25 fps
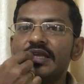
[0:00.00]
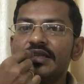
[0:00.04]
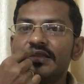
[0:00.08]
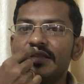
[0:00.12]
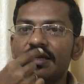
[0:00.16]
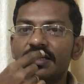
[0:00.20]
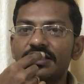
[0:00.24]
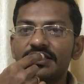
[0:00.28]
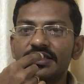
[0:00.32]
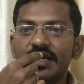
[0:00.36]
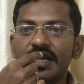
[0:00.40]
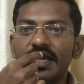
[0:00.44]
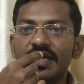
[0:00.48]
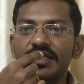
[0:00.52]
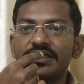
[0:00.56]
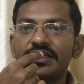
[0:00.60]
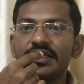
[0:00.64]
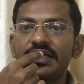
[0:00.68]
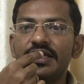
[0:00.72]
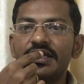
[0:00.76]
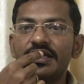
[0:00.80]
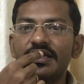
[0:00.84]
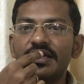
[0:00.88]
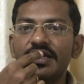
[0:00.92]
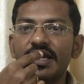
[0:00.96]
there's an
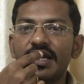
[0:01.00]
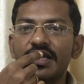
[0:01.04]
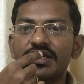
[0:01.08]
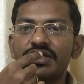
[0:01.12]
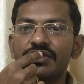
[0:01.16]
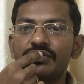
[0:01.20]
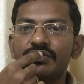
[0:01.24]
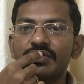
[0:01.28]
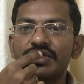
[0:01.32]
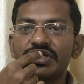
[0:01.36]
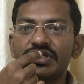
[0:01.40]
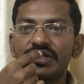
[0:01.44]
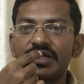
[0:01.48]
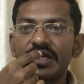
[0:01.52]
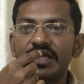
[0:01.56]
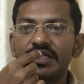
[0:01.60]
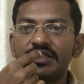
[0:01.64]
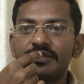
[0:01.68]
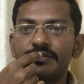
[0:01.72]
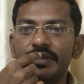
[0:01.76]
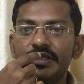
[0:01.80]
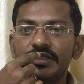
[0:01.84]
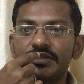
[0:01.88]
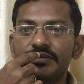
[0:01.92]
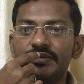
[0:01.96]
acidic reaction which
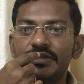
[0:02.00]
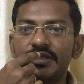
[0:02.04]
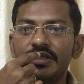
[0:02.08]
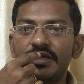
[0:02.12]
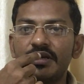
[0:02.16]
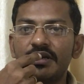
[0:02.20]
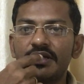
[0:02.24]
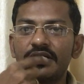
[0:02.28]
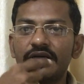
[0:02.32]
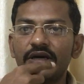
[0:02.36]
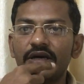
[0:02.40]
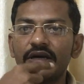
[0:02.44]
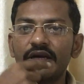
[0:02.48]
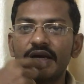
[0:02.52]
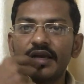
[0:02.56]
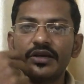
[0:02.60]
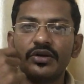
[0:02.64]
takes place within your tongue,